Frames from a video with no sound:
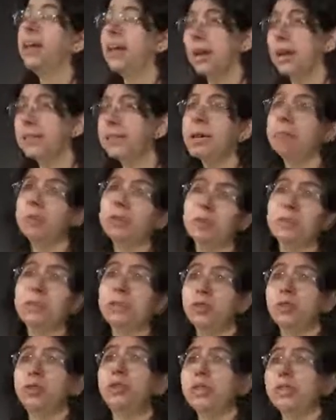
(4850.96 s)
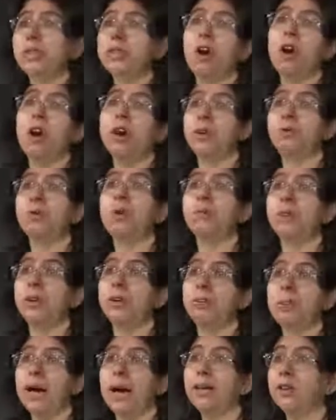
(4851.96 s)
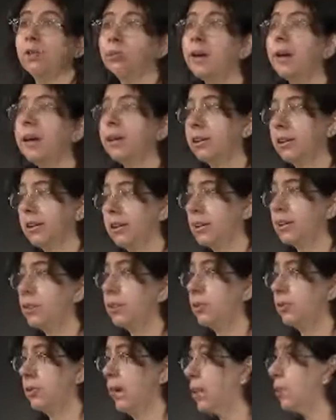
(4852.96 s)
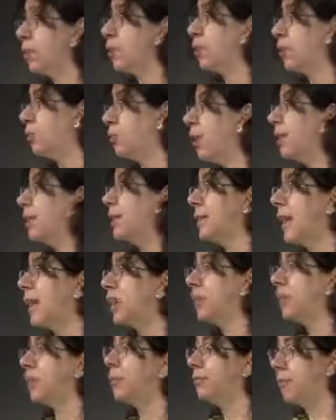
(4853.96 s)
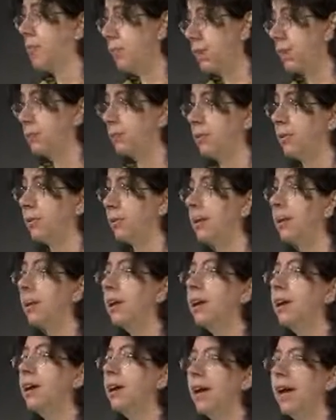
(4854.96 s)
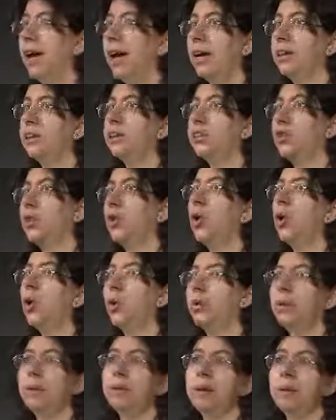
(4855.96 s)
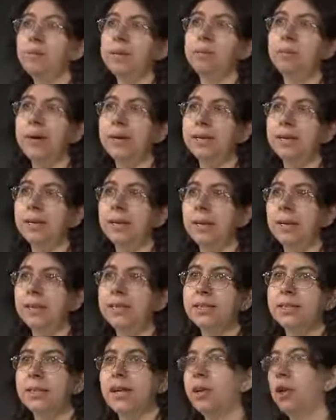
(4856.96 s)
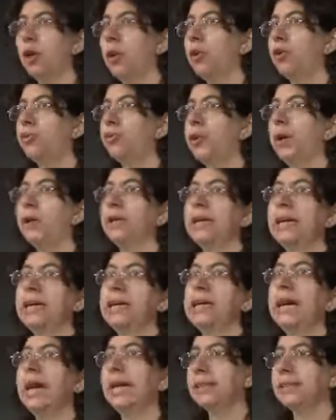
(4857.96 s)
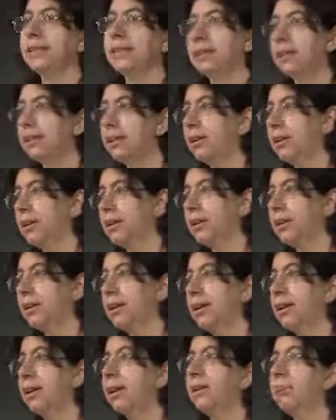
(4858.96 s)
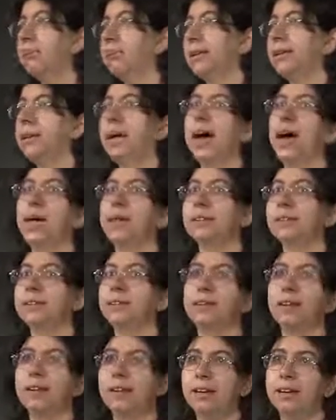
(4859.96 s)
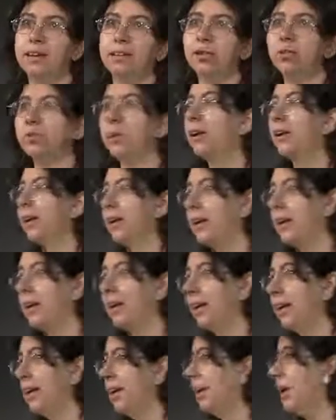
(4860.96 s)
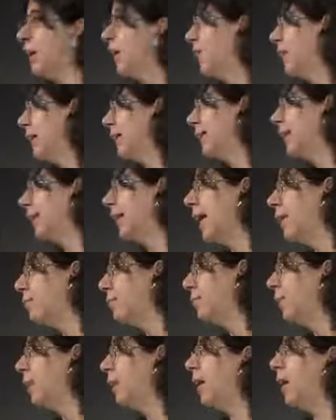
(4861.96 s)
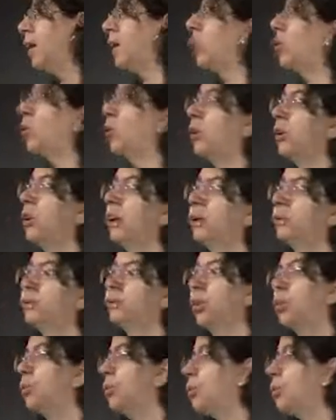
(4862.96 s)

And sometimes the choices are driven by numerical considerations and what is actually feasible. And so there may be methods that are very nice theoretically, but that uh, numerically are unstable or don't